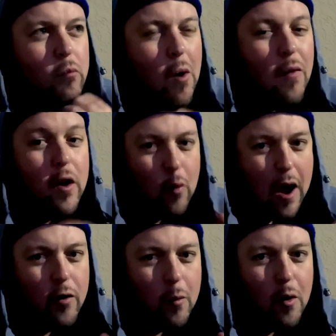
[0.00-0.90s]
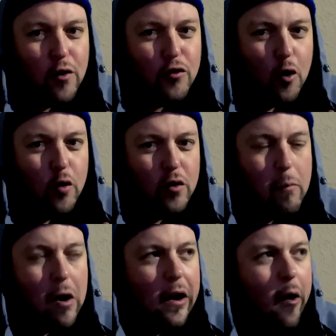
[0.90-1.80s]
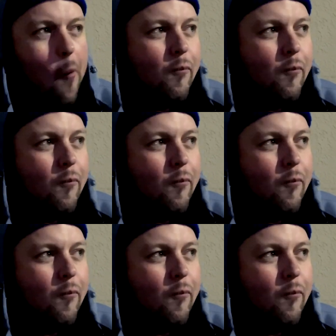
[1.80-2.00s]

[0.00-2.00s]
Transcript: And they round up all his toads in a bucket.